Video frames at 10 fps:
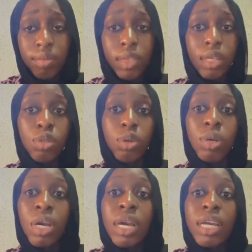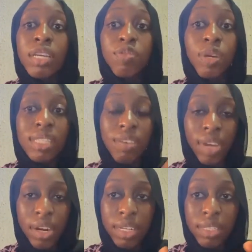So influenza
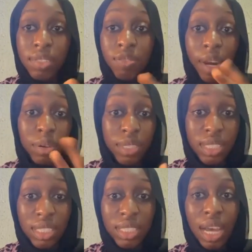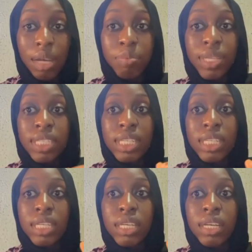viruses, they are
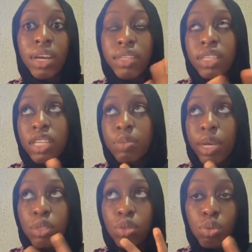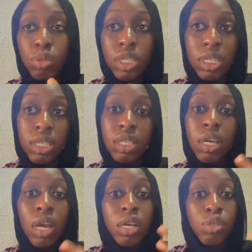basically characterized by two key
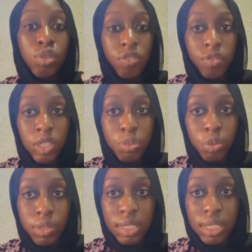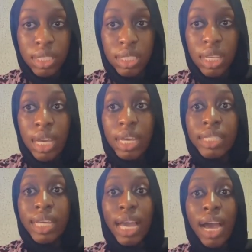surface proteins.
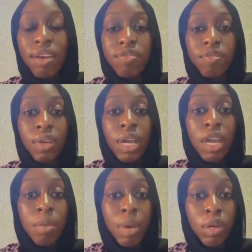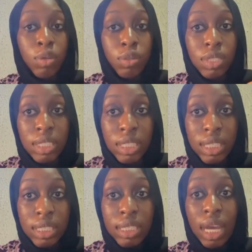They have
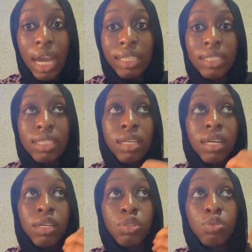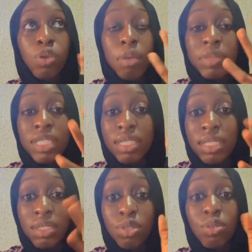hemagglutinin and
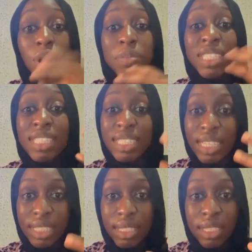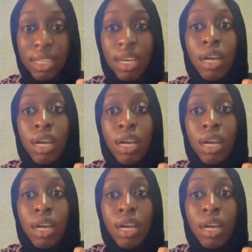neuraminidase.